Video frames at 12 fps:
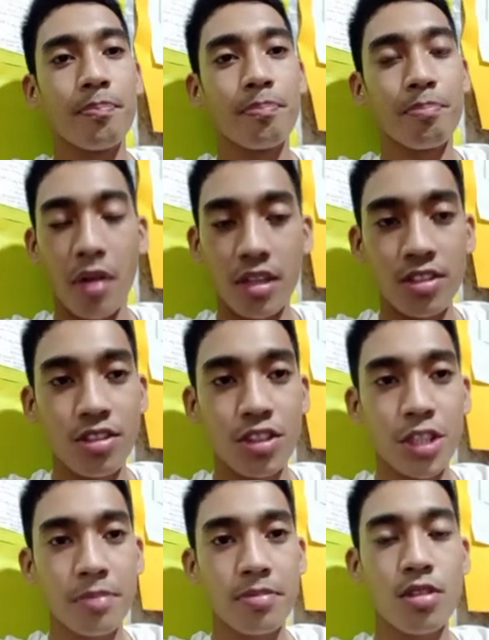
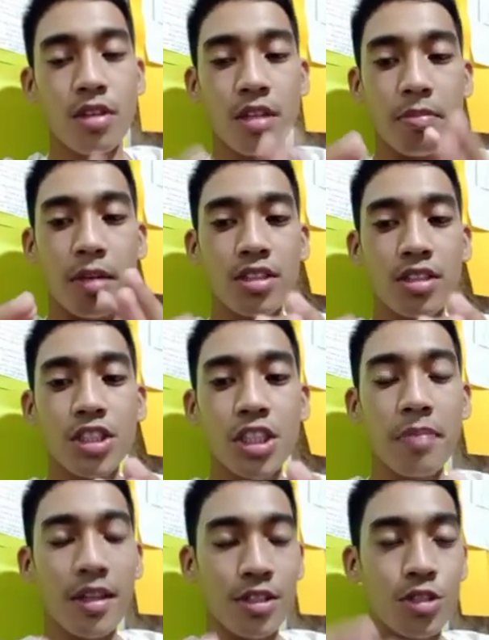partnership. So,
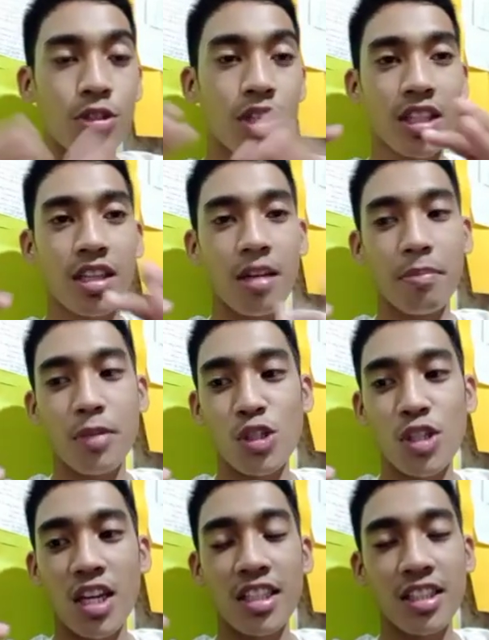partnership has juridical
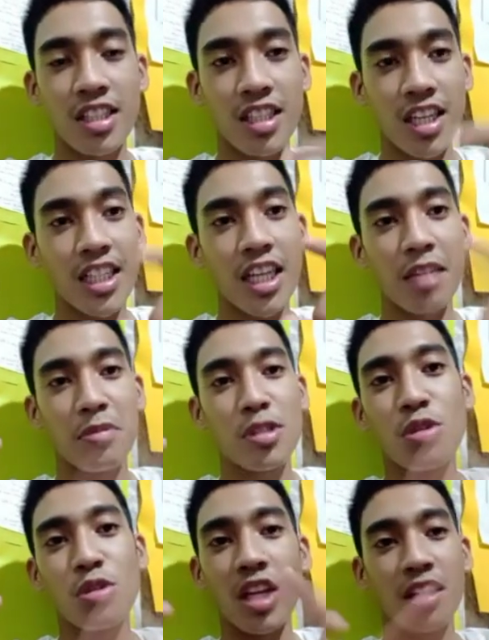personality. It can be
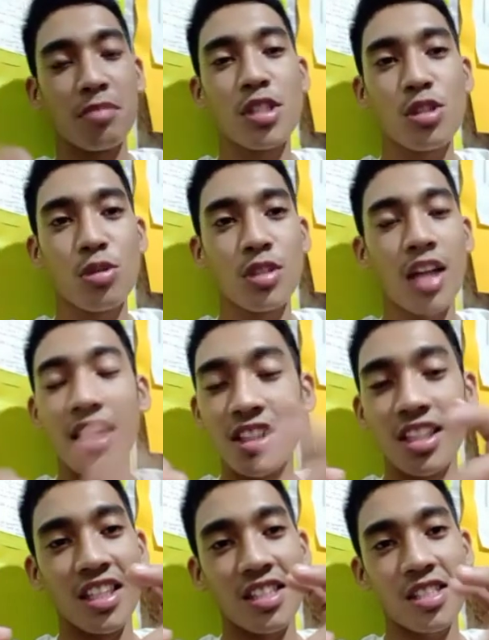sued and be sued under
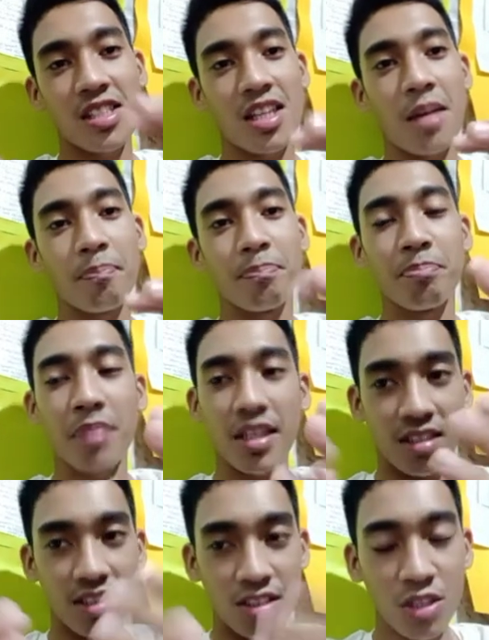its name, but
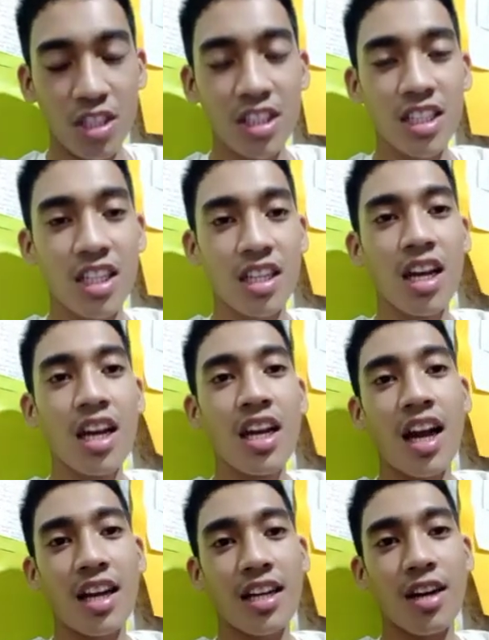juridical
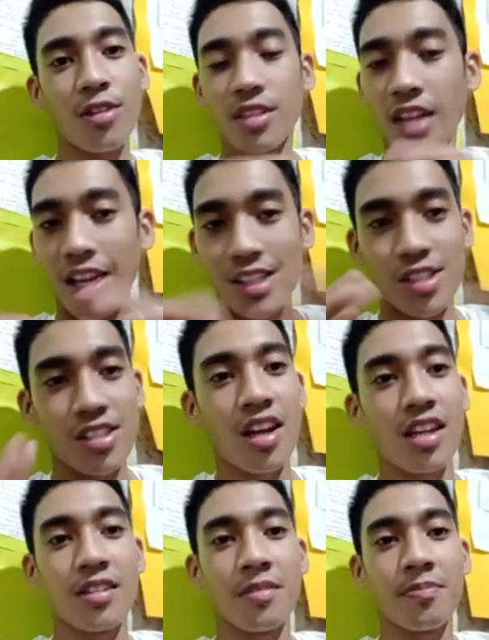account has
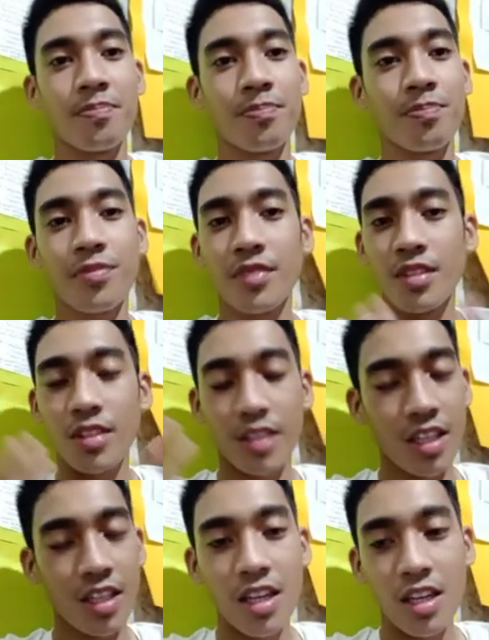none.
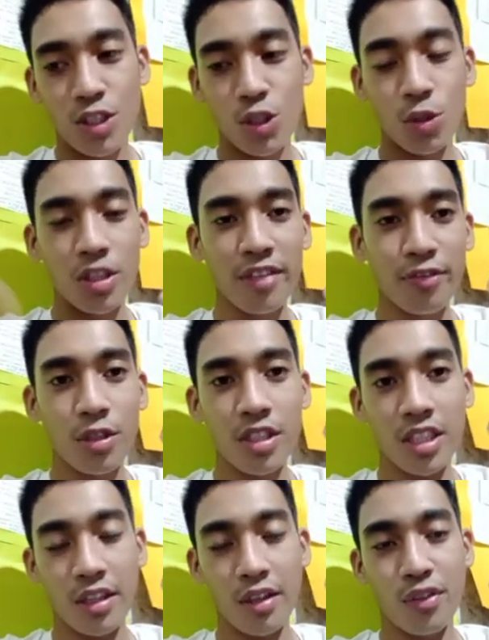So, therefore,
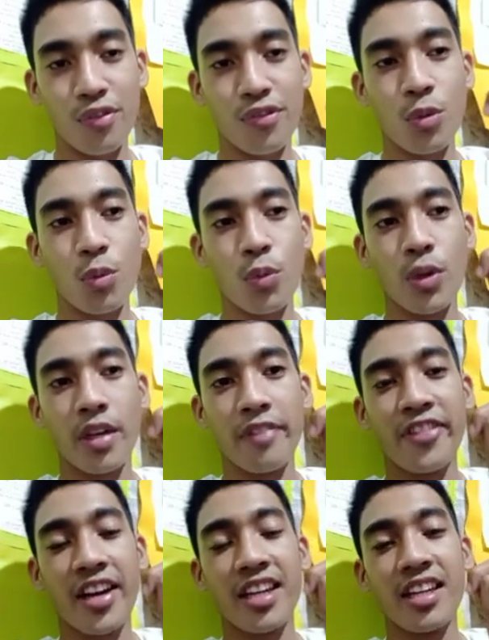if you will
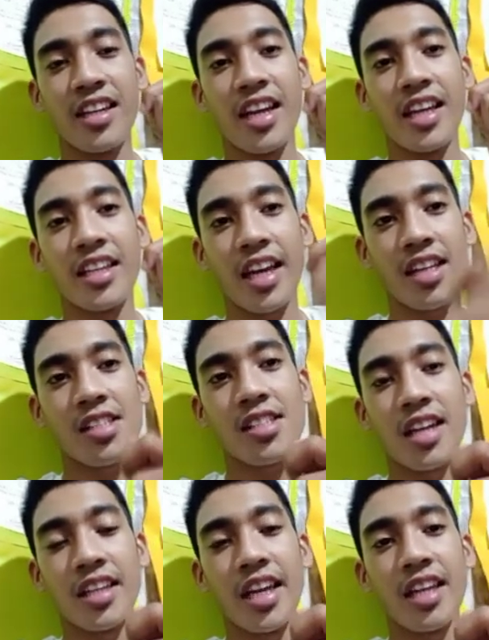file a case
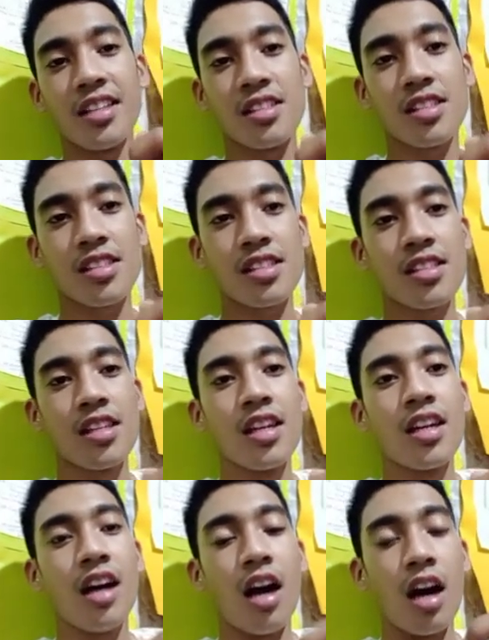against
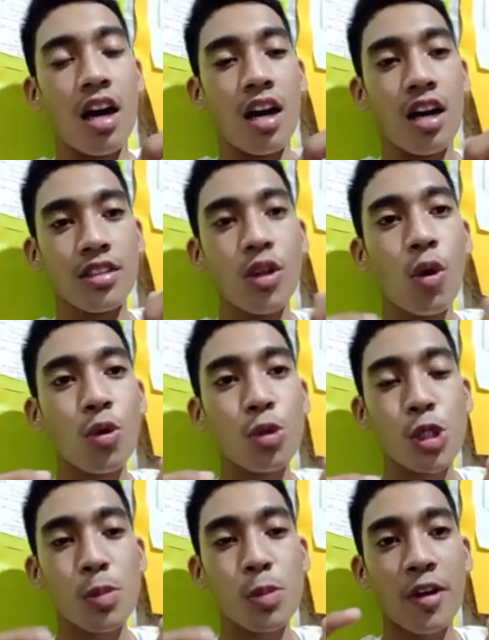
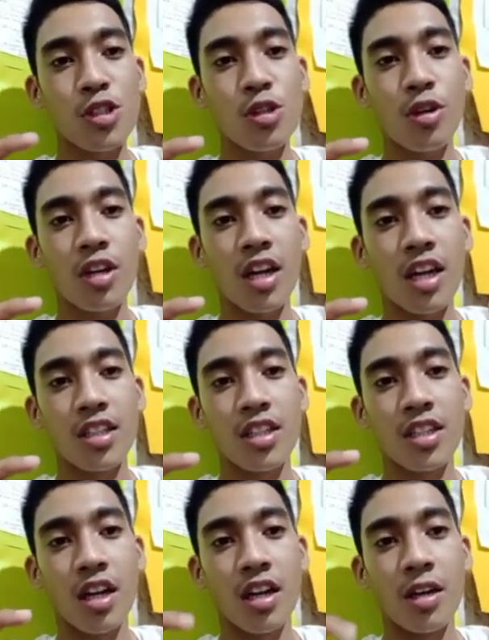those person under
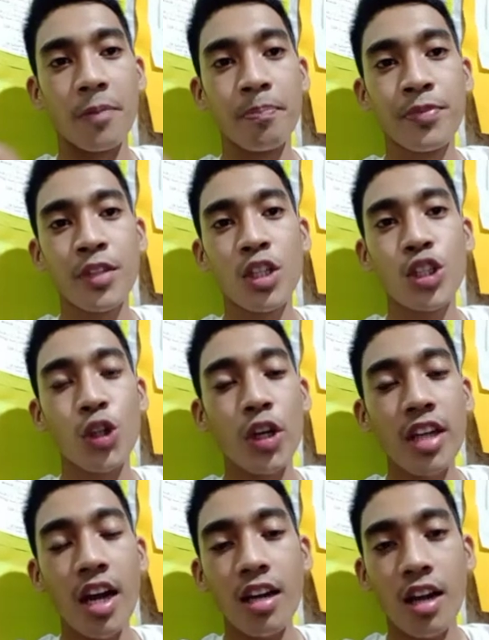the joint
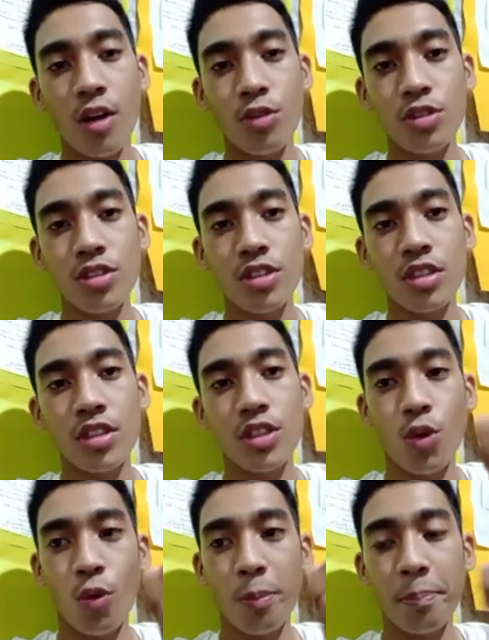account,
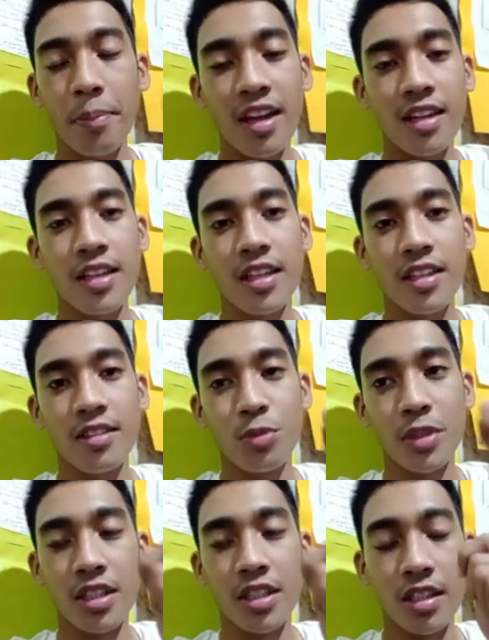so file it
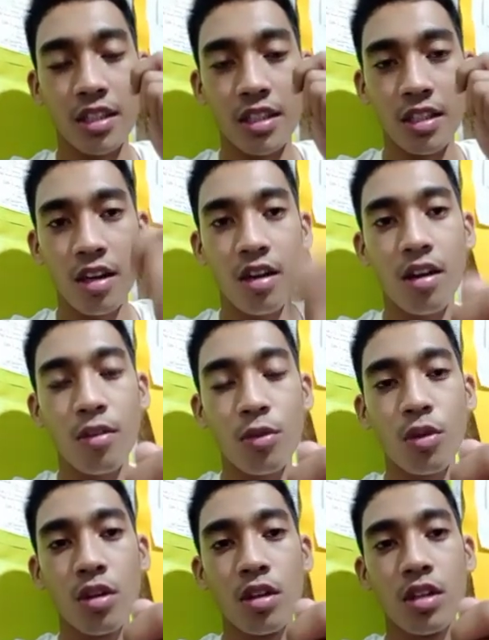with
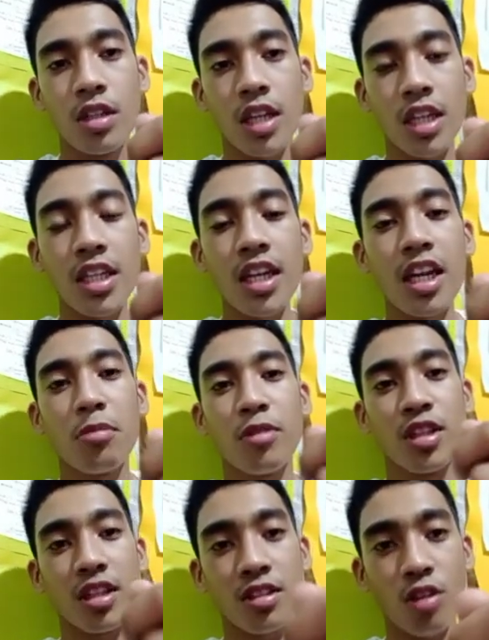in the name of
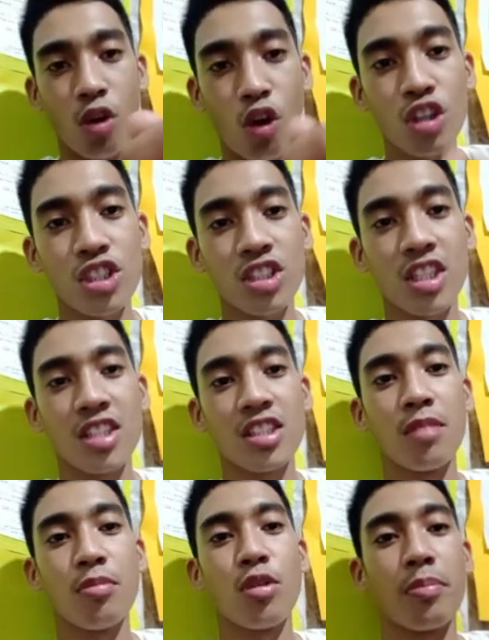that
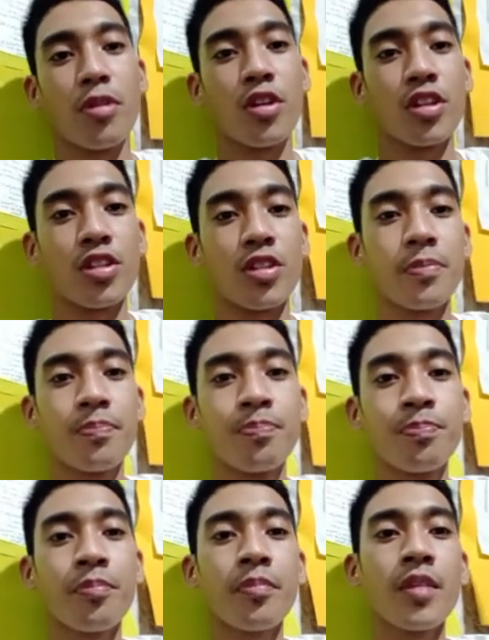ostensible partner.
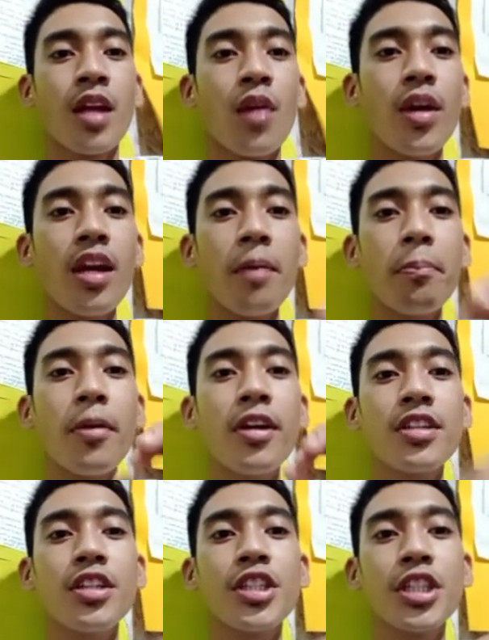While a
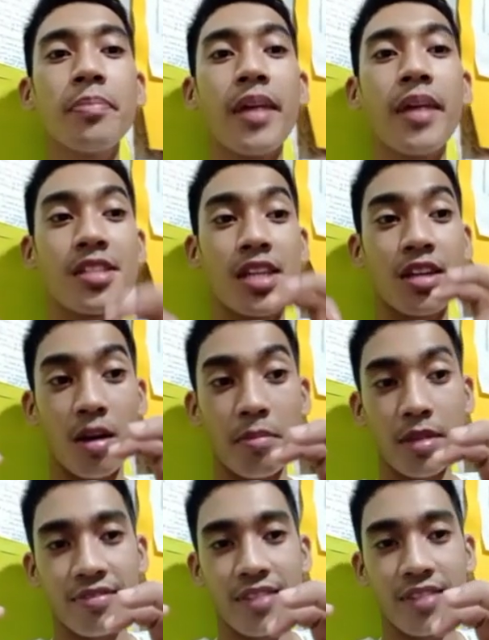partnership has a
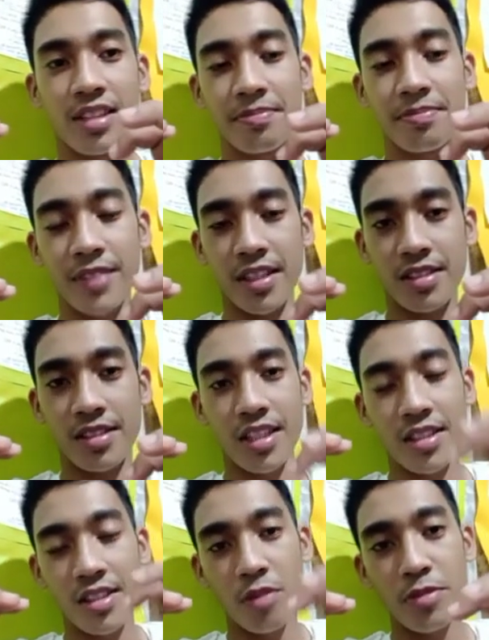common fund, yes,
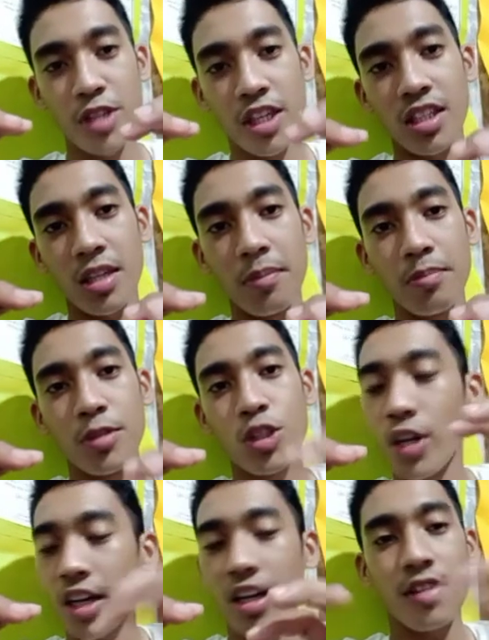that's the objective,
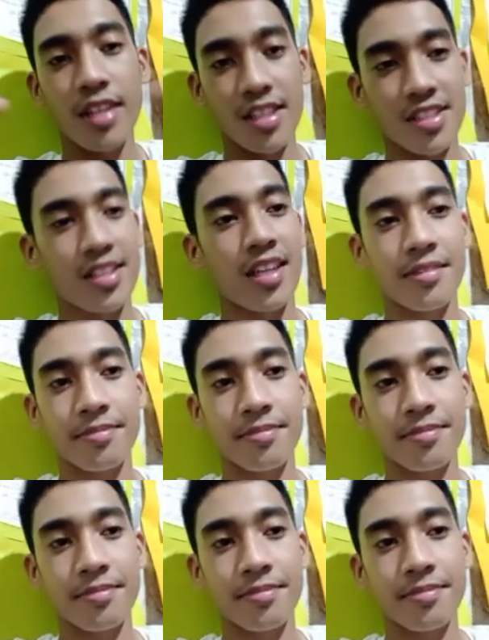joint account has none.